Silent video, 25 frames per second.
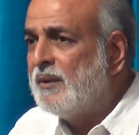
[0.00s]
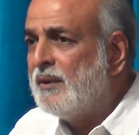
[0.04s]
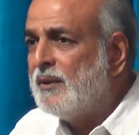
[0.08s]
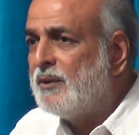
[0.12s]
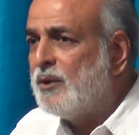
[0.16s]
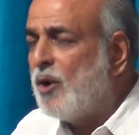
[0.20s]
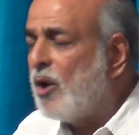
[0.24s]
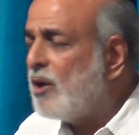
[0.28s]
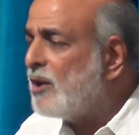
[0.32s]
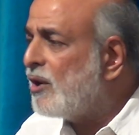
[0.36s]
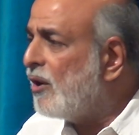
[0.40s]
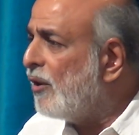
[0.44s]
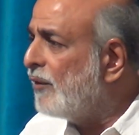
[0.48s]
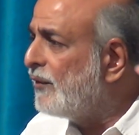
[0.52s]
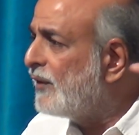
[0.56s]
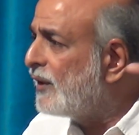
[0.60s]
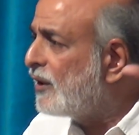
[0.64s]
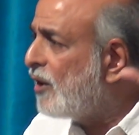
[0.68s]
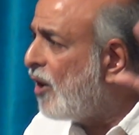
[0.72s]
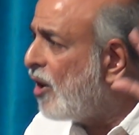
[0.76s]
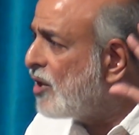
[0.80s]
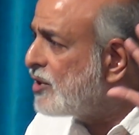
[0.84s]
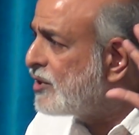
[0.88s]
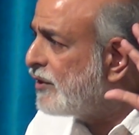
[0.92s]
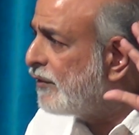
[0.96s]
not on the
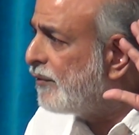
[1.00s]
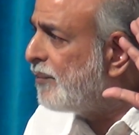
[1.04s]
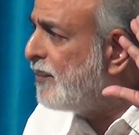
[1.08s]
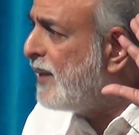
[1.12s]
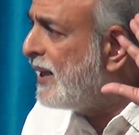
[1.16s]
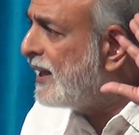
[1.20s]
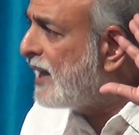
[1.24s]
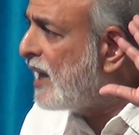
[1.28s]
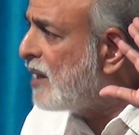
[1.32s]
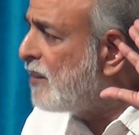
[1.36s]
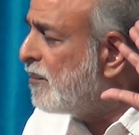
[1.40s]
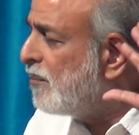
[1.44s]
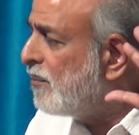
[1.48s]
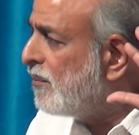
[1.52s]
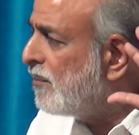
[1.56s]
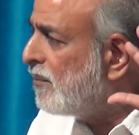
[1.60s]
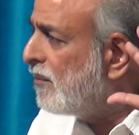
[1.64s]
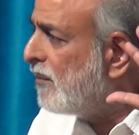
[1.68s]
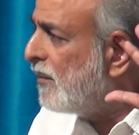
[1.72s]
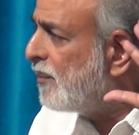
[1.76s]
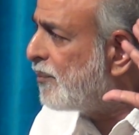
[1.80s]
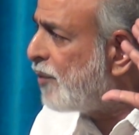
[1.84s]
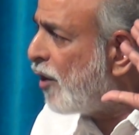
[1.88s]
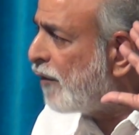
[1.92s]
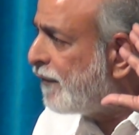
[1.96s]
cause of
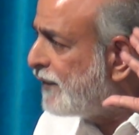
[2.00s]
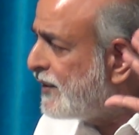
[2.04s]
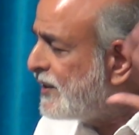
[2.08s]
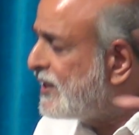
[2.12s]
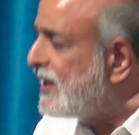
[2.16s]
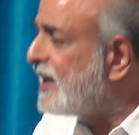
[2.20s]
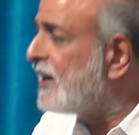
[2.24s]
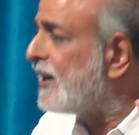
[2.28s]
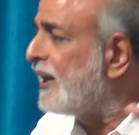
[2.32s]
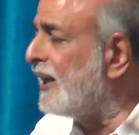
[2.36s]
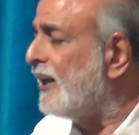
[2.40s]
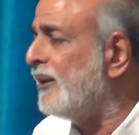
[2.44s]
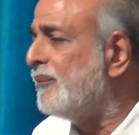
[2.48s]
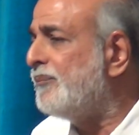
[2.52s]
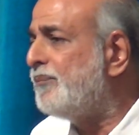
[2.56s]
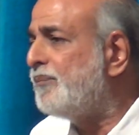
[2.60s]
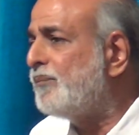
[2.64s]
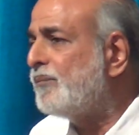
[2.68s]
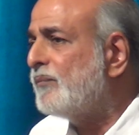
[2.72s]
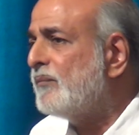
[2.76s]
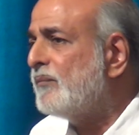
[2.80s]
making profiteering.